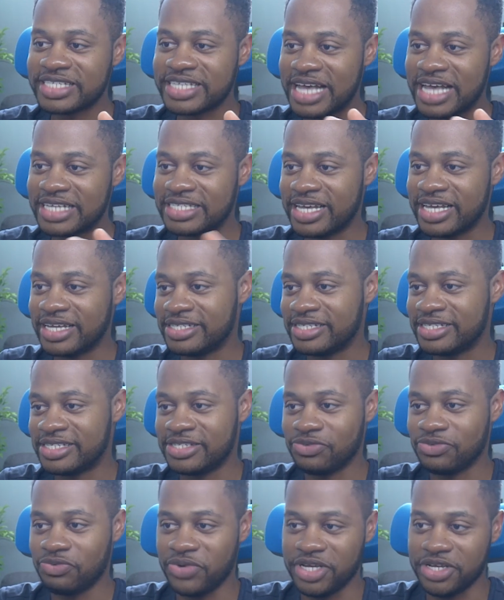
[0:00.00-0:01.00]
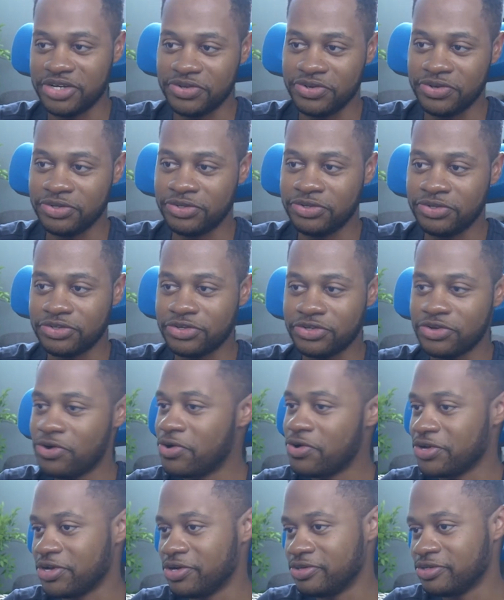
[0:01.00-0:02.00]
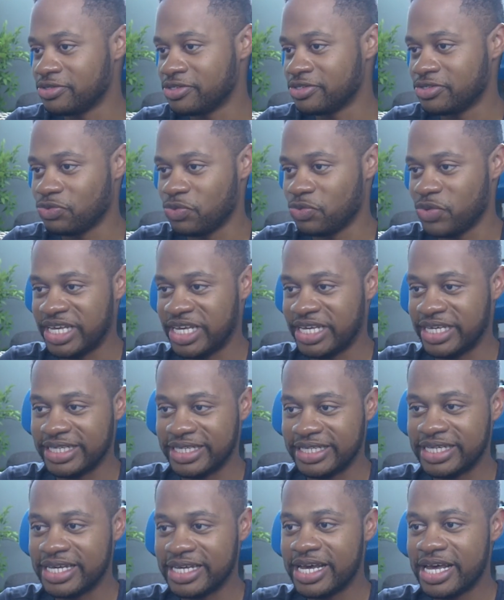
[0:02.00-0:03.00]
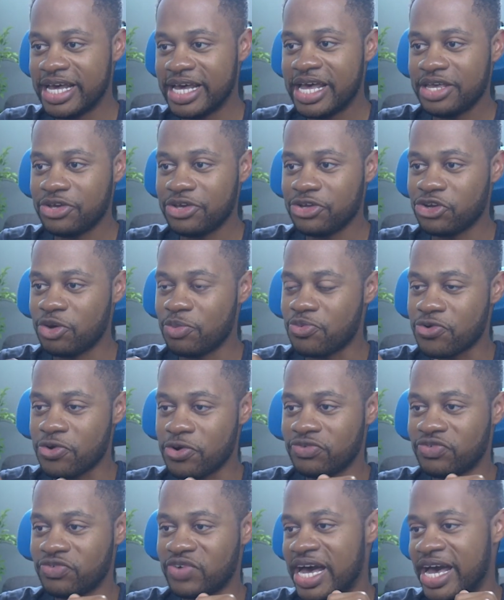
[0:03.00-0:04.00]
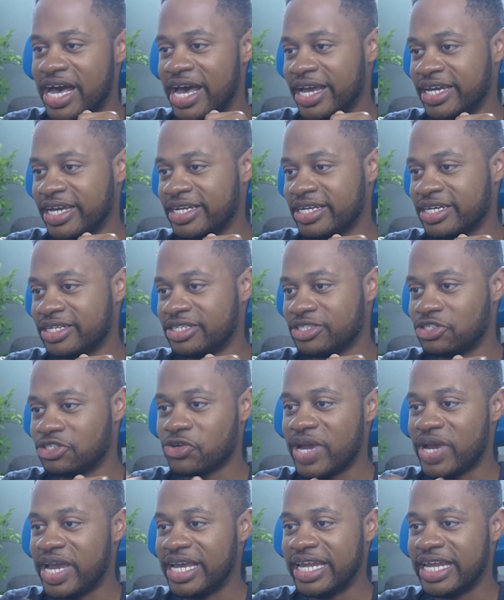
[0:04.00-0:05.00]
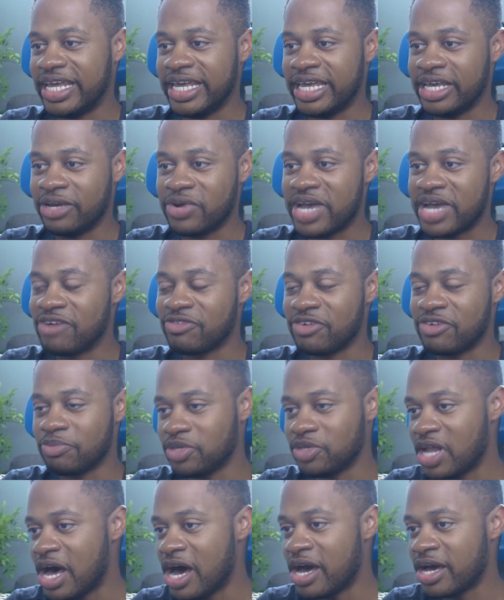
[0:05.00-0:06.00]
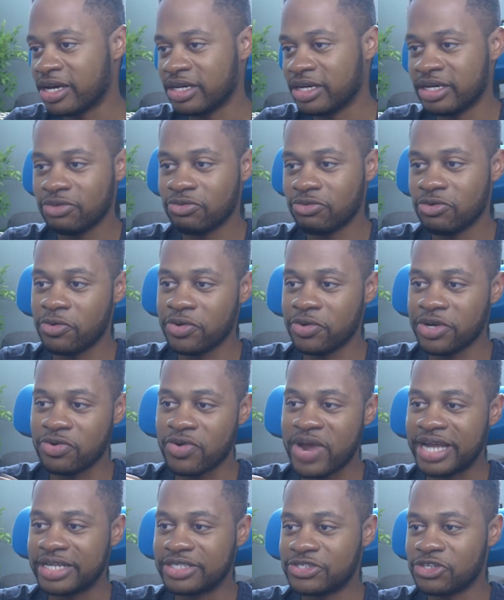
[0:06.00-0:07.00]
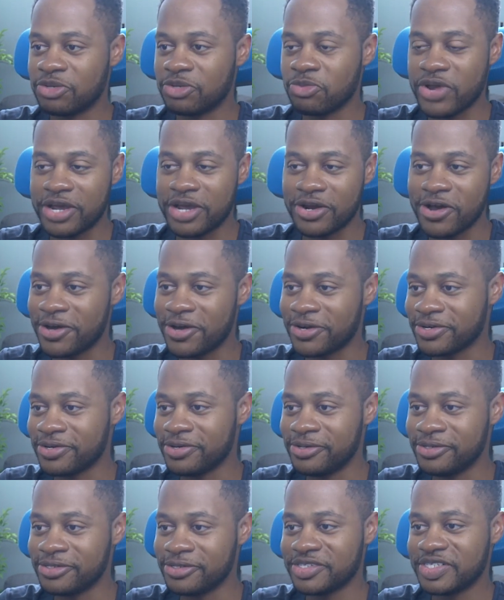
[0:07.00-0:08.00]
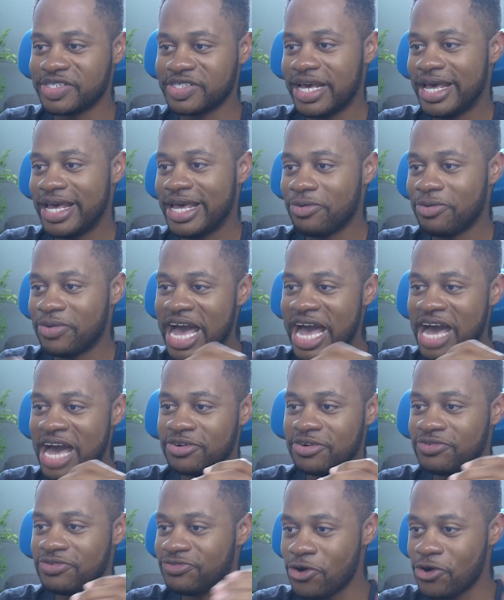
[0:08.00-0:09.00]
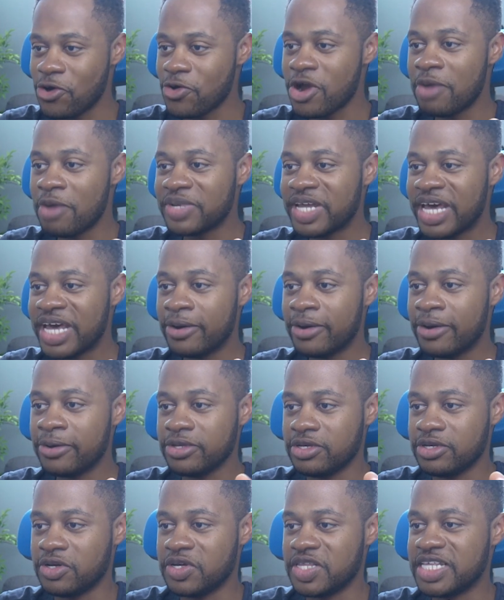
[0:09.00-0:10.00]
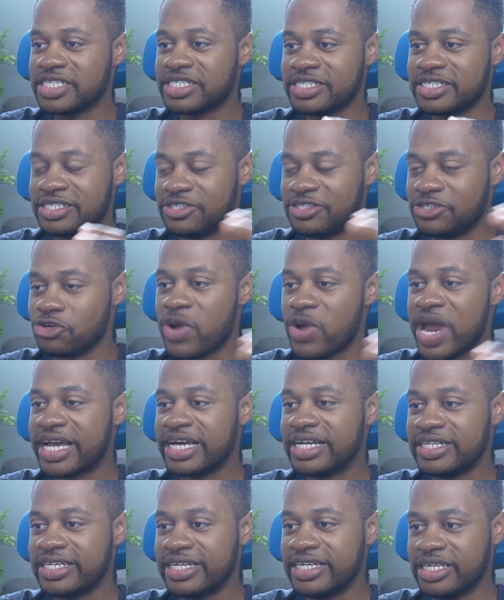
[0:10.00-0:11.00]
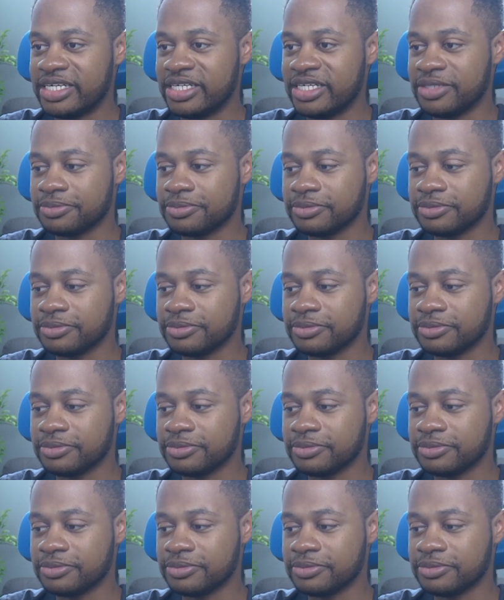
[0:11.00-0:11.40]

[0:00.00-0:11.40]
assets, we do tutorials, we you know provide training. We have a blog where we write some great articles. We have a forum now. You know, this is directly